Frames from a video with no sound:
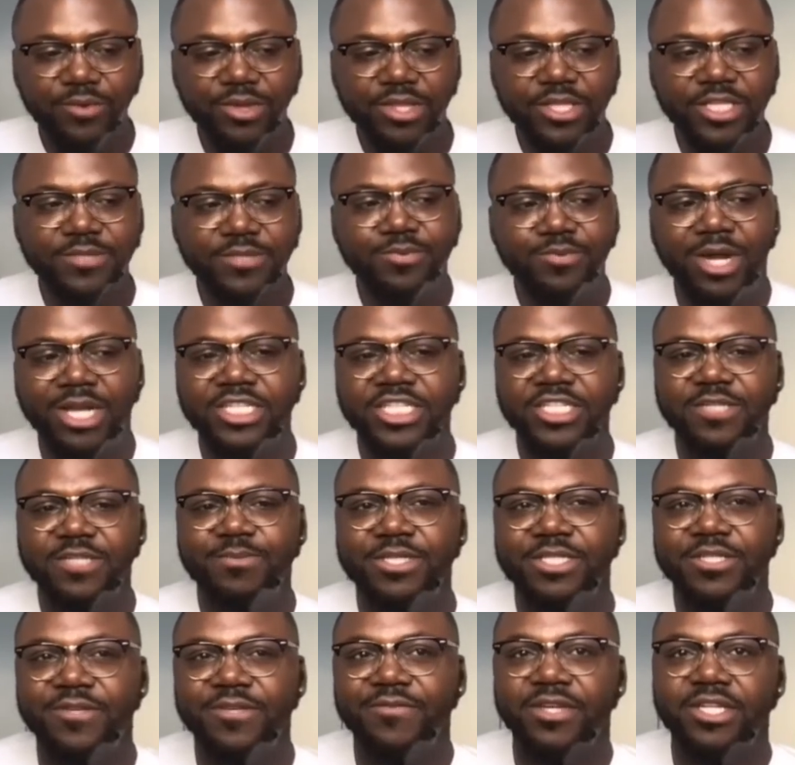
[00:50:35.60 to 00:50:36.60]
think with this
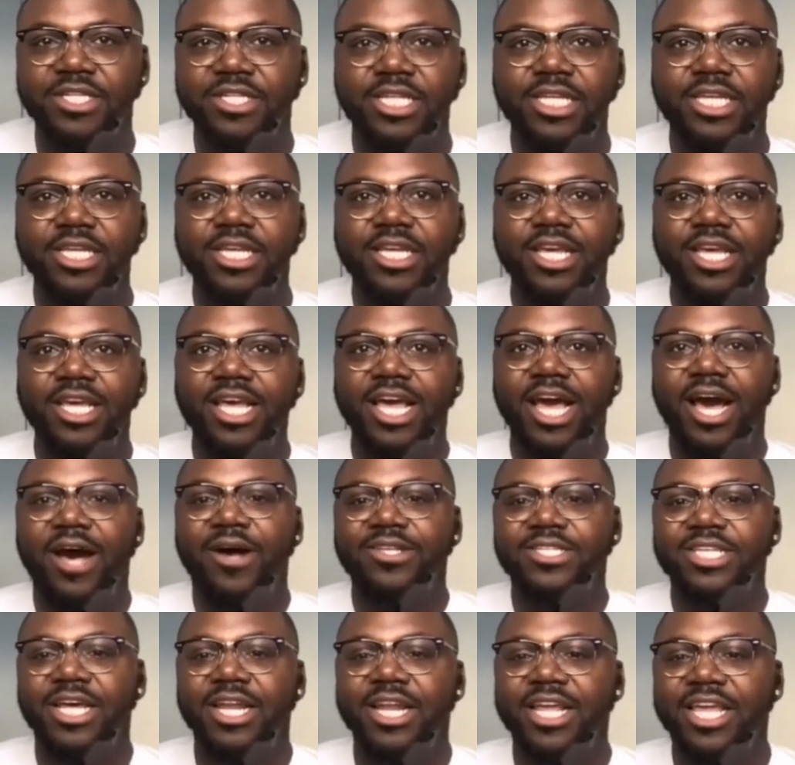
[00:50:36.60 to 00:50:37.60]
project specifically,
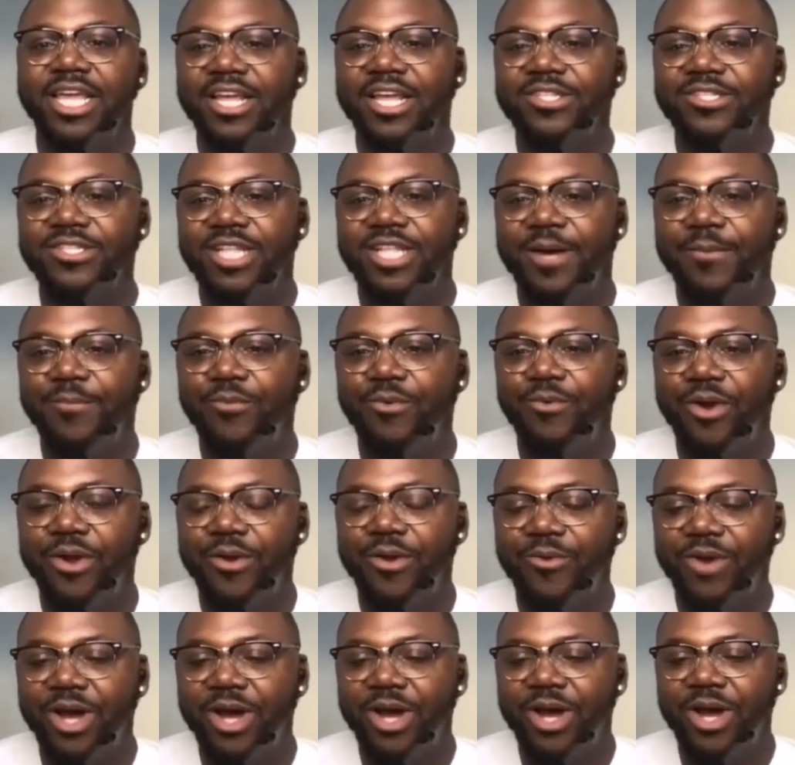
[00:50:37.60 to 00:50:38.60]
I was kind of getting to that
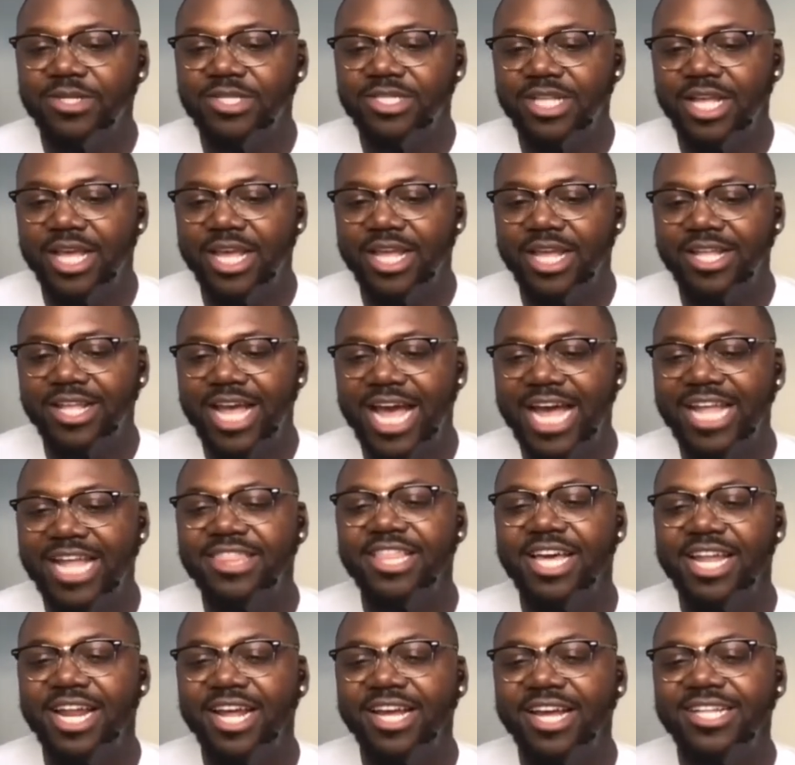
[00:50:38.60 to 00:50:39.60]
point where I was like,
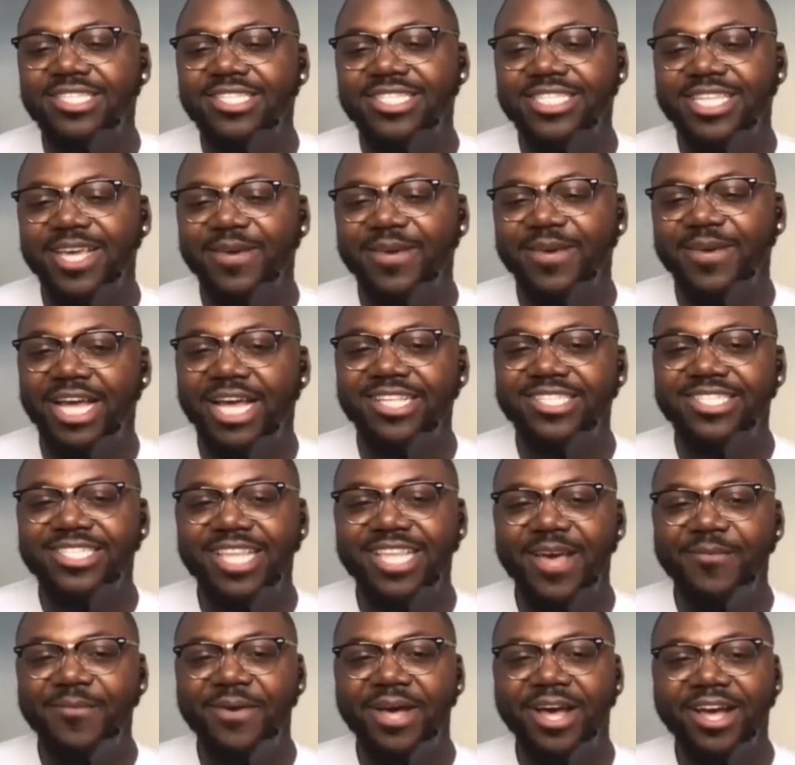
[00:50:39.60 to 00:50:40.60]
I thought I could skip that
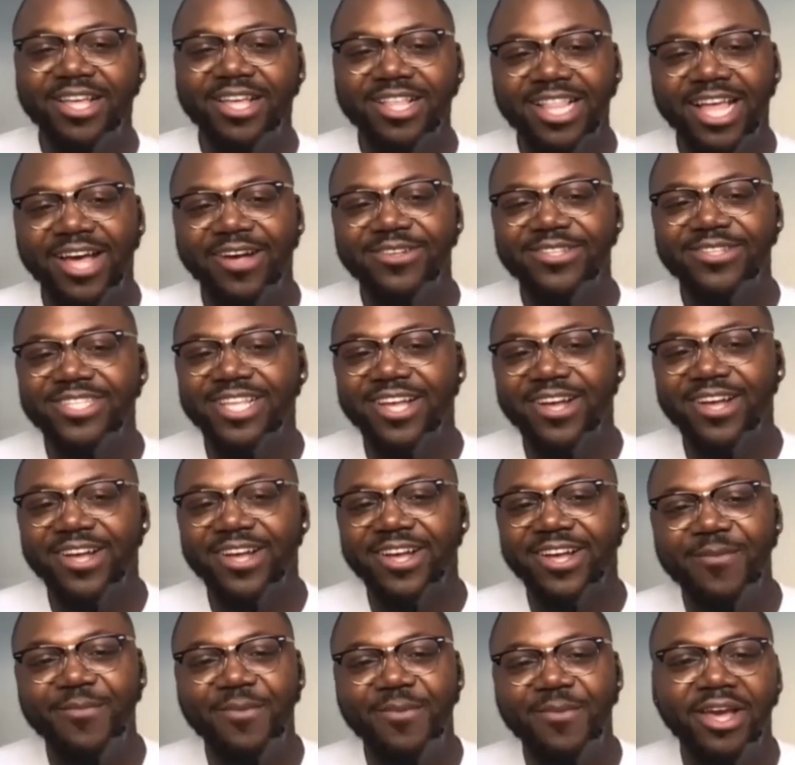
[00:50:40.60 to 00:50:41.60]
step. I could I was like,
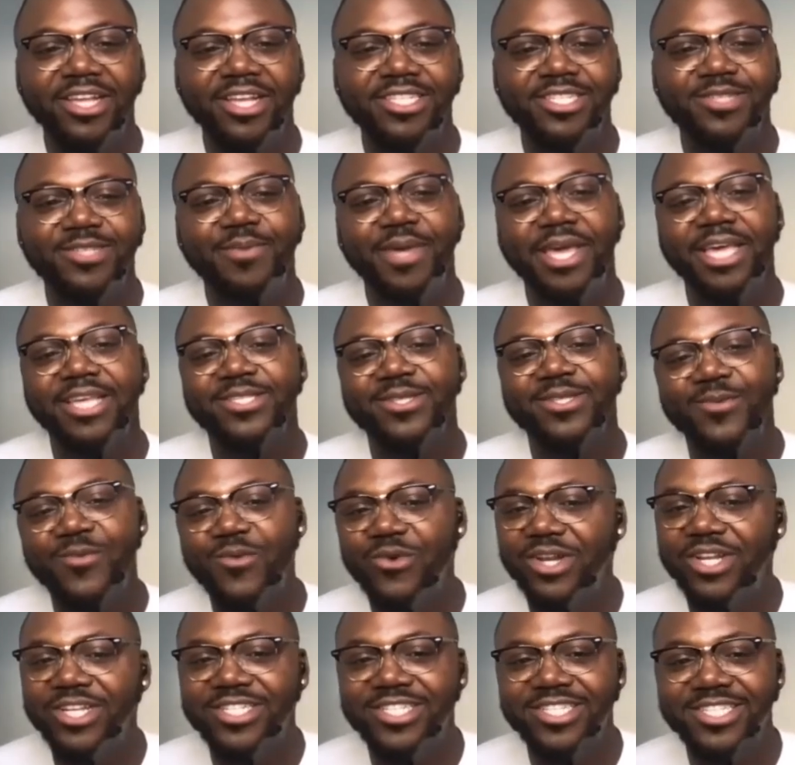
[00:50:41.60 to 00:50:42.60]
okay, maybe I could just pay
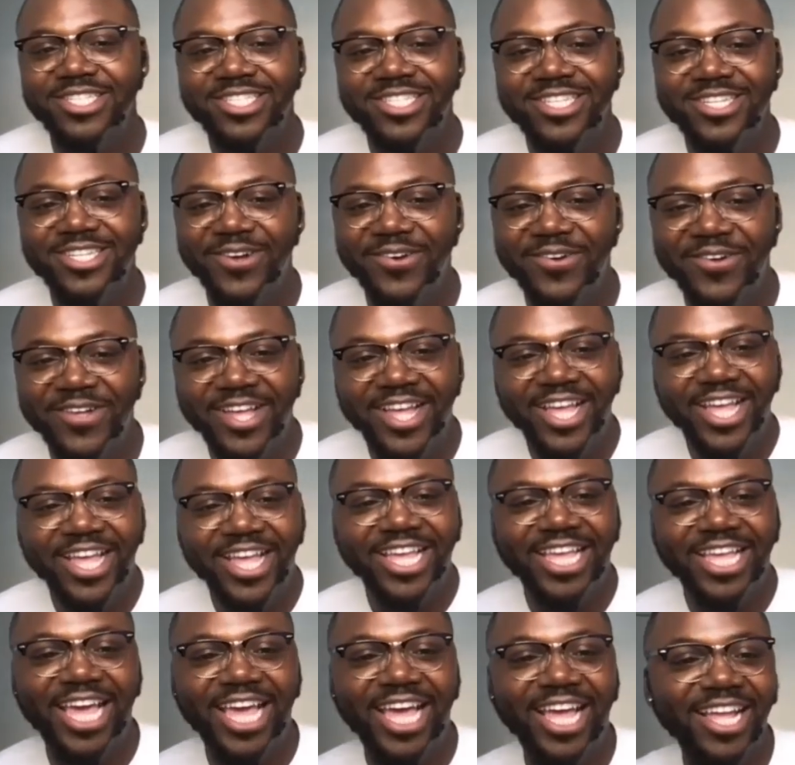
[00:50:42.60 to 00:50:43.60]
someone to just, you know,
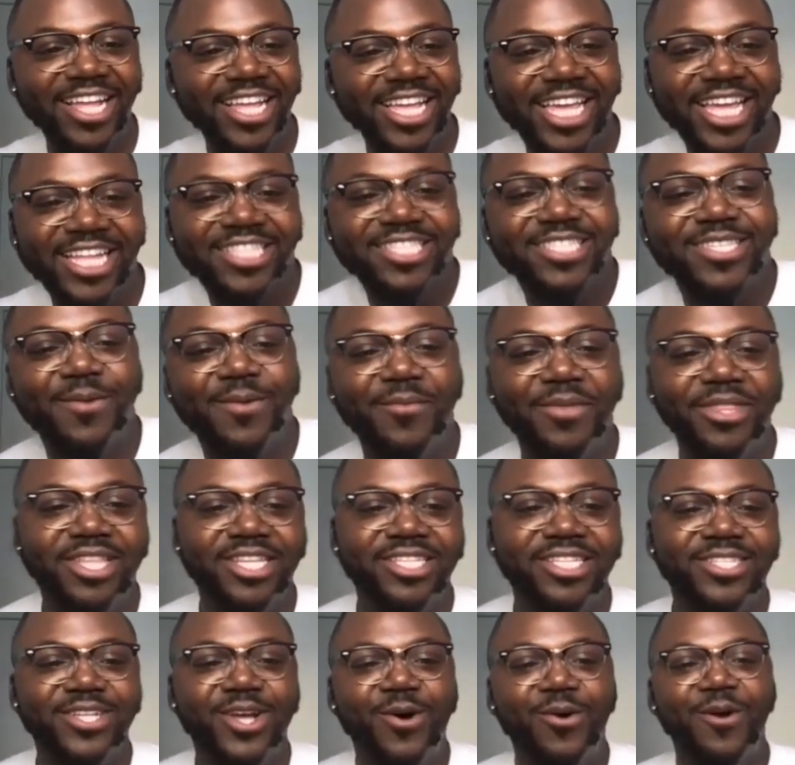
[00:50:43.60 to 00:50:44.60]
get get some
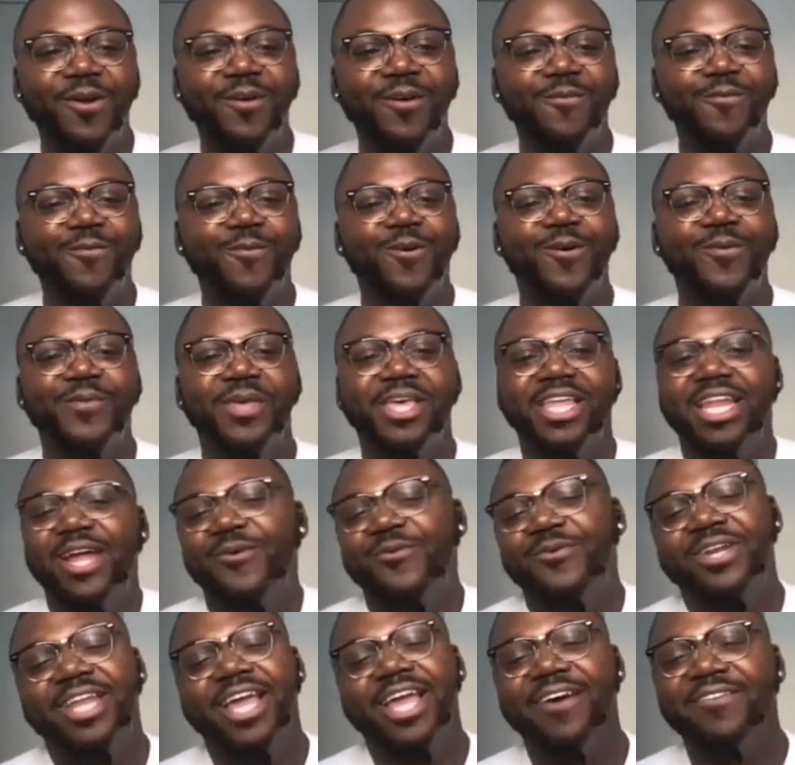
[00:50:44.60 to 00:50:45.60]
of this going for me
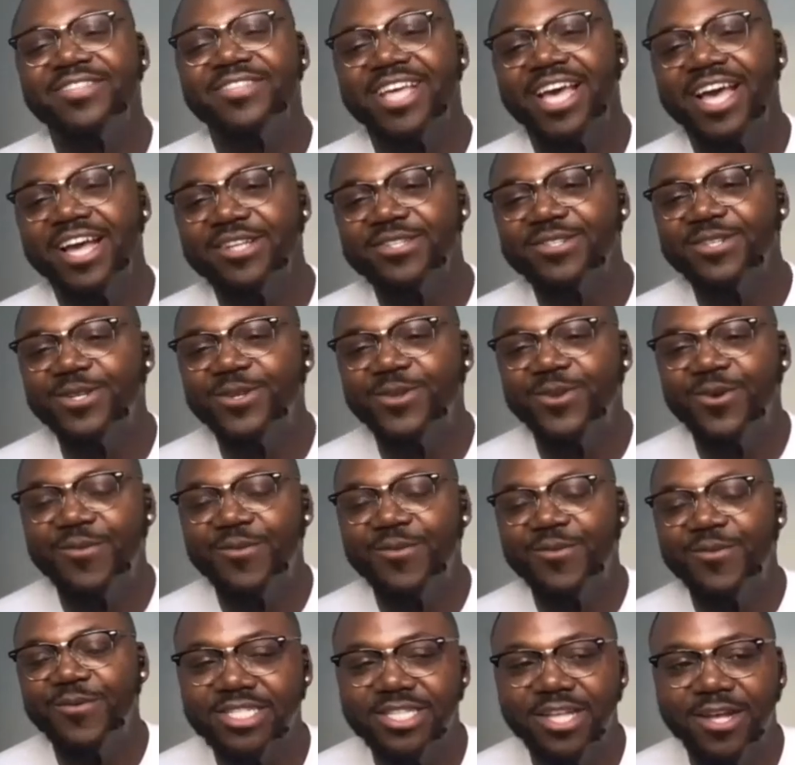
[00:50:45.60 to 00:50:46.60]
and I wouldn't have to actually
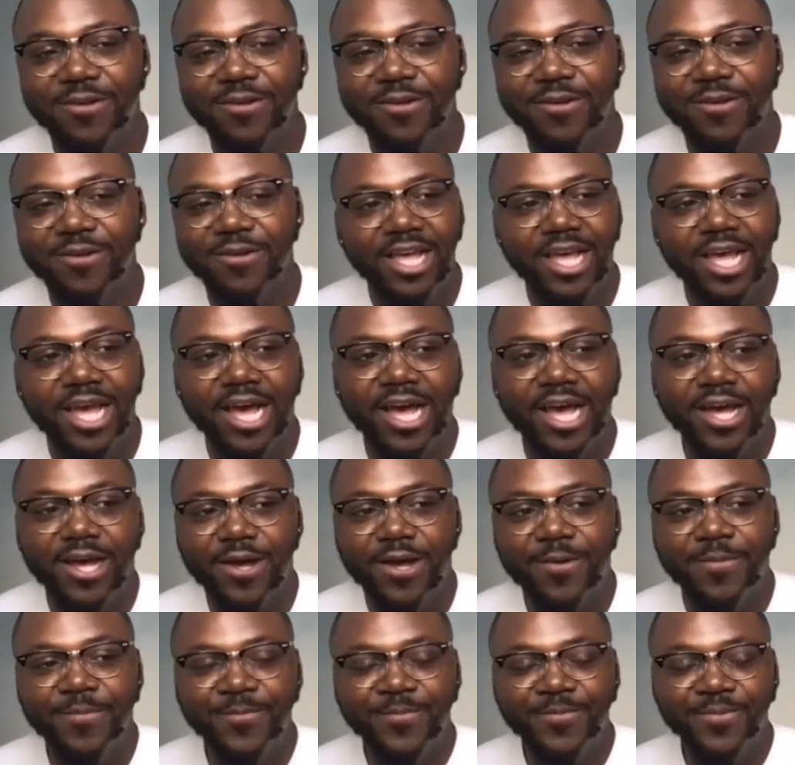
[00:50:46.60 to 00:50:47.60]
do it myself.
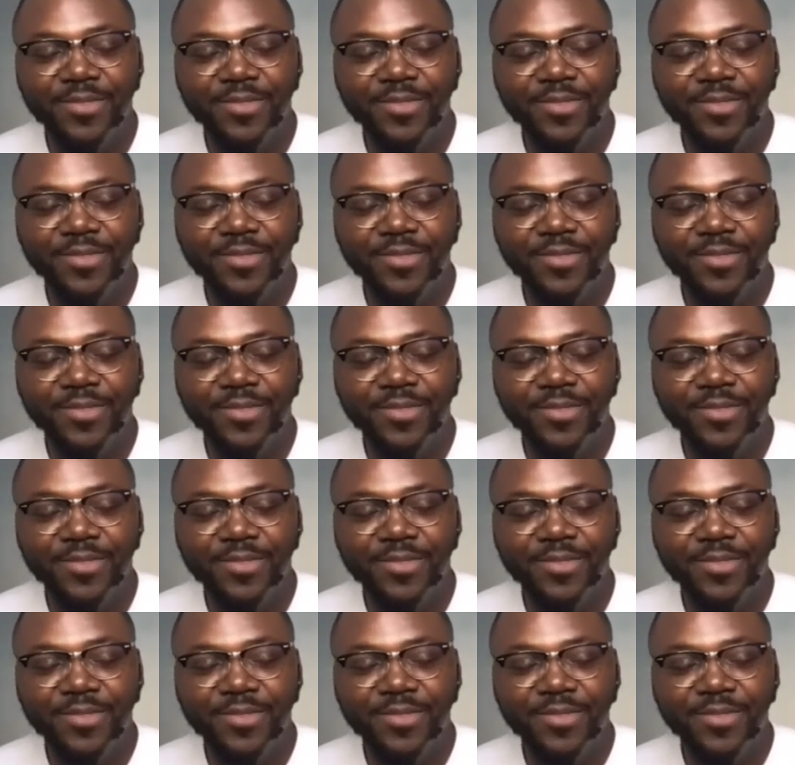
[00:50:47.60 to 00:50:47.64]
Uh,